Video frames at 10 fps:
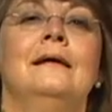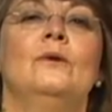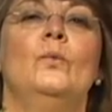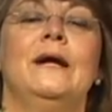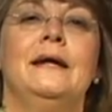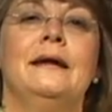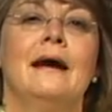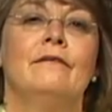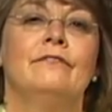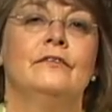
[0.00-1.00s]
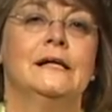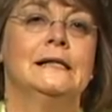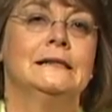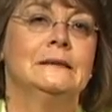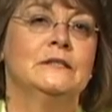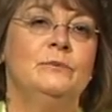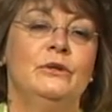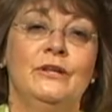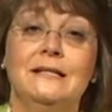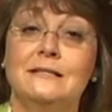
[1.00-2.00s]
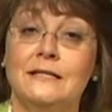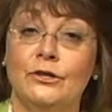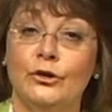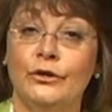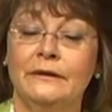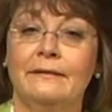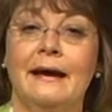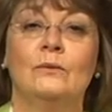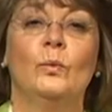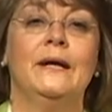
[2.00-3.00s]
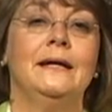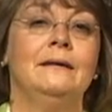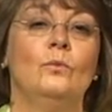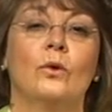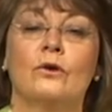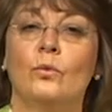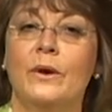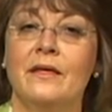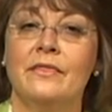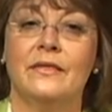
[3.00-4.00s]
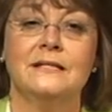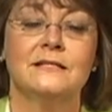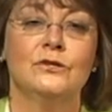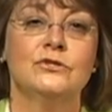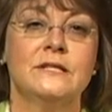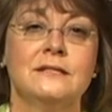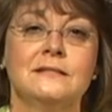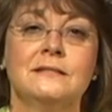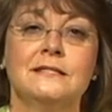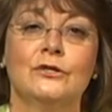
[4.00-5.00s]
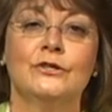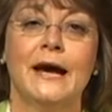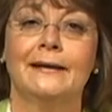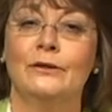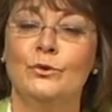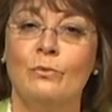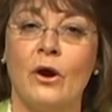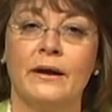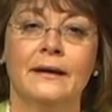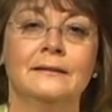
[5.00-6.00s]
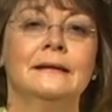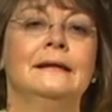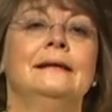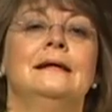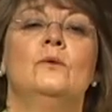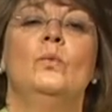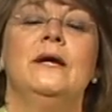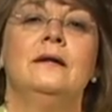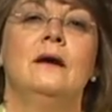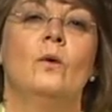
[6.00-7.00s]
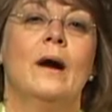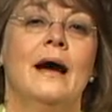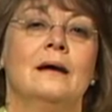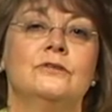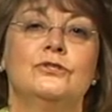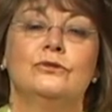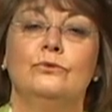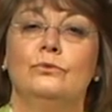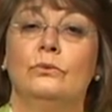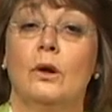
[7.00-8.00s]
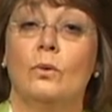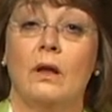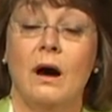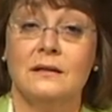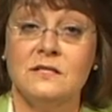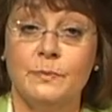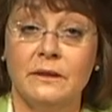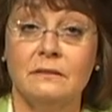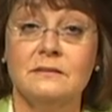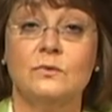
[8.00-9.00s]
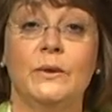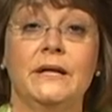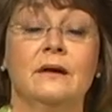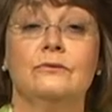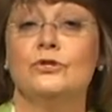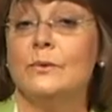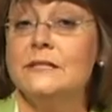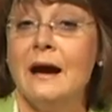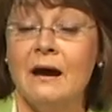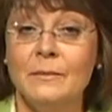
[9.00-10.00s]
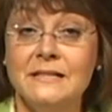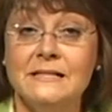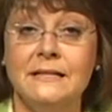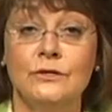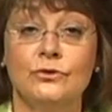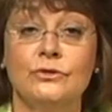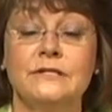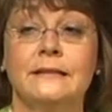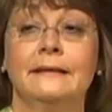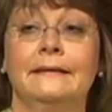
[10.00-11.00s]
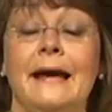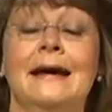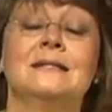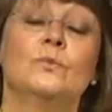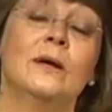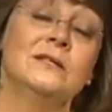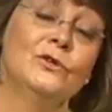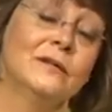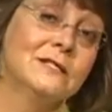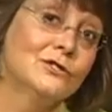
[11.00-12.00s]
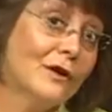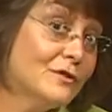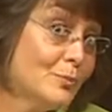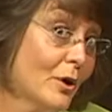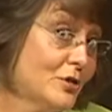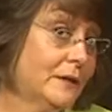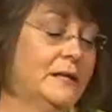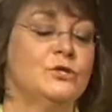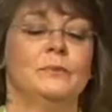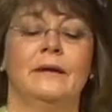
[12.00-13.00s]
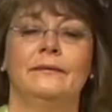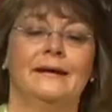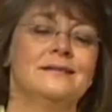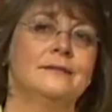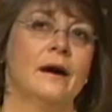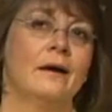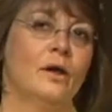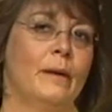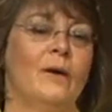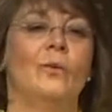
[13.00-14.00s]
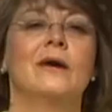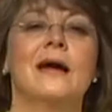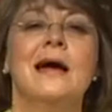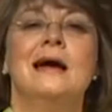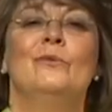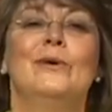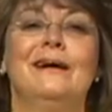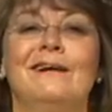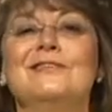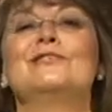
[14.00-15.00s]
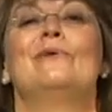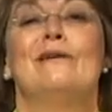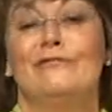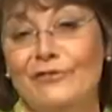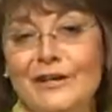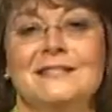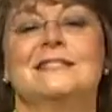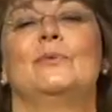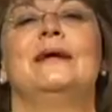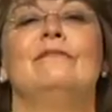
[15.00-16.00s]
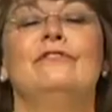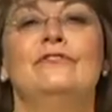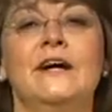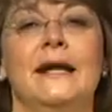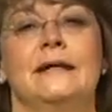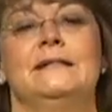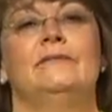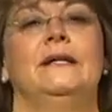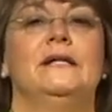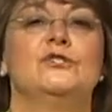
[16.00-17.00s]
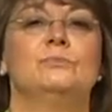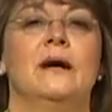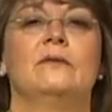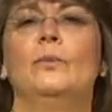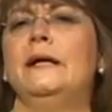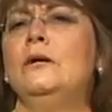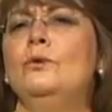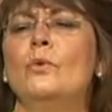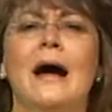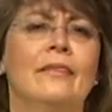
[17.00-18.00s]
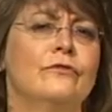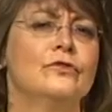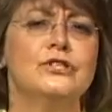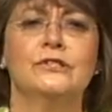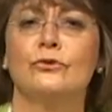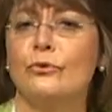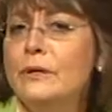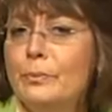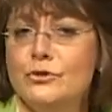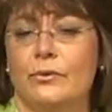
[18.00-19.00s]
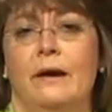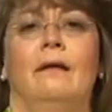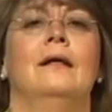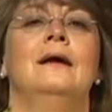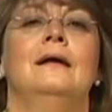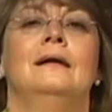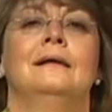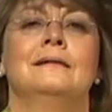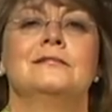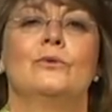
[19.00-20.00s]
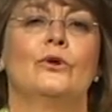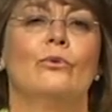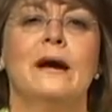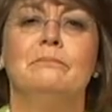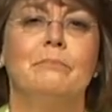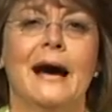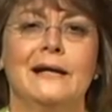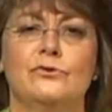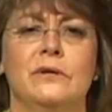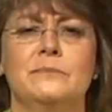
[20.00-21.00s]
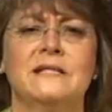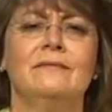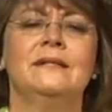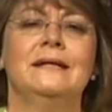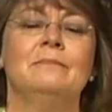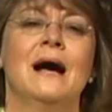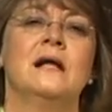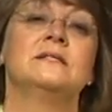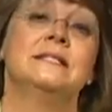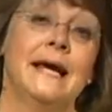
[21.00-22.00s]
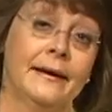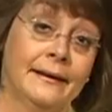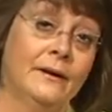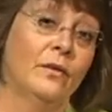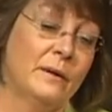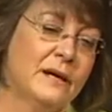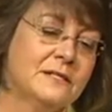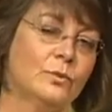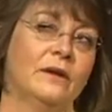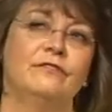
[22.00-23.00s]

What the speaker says: We have a community center that we work with, the Senior Citizen Center down in Newmarket. We go out to local hospitals. We go to retirement centers, as well as doing a service project each month. Now, it's not all about work. We also have fun, so we have a fun activity each month. We ride the Virginia Creeper Trail, so a great bike trip, 17 miles downhill. That makes it really